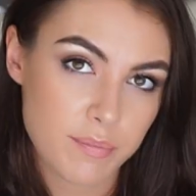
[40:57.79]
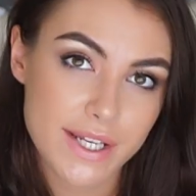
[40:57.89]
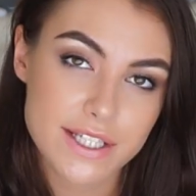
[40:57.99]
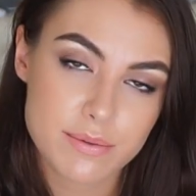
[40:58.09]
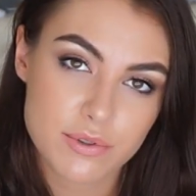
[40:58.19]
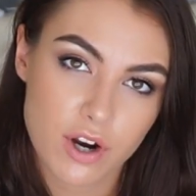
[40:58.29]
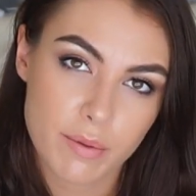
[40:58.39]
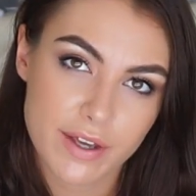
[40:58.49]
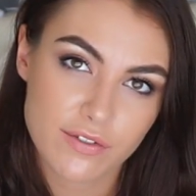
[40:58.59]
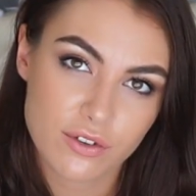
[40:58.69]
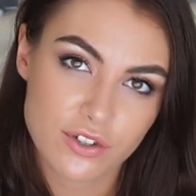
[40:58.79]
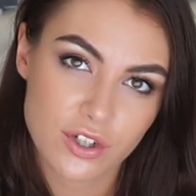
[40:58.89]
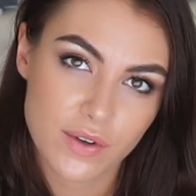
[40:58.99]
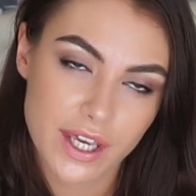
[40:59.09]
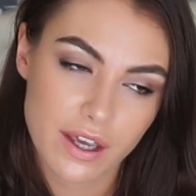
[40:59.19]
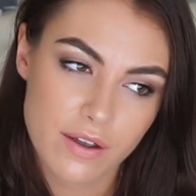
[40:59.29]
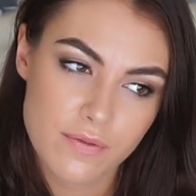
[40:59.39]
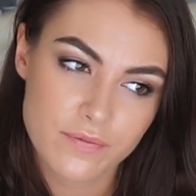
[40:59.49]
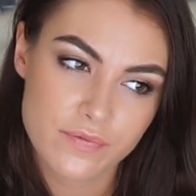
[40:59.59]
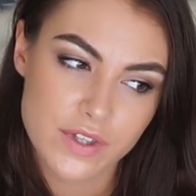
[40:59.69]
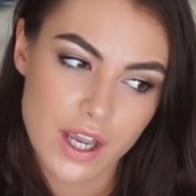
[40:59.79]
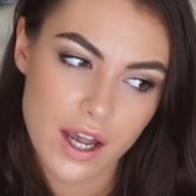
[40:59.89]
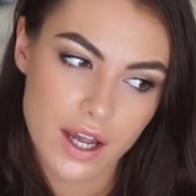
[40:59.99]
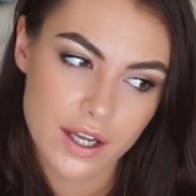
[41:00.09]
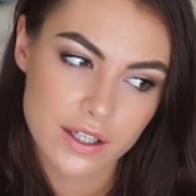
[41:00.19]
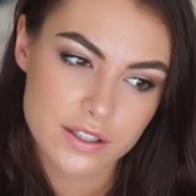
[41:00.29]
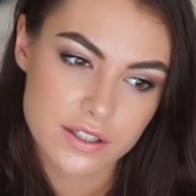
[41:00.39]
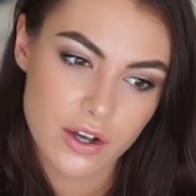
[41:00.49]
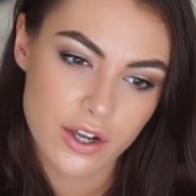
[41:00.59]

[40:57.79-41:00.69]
Please subscribe if you're new here. And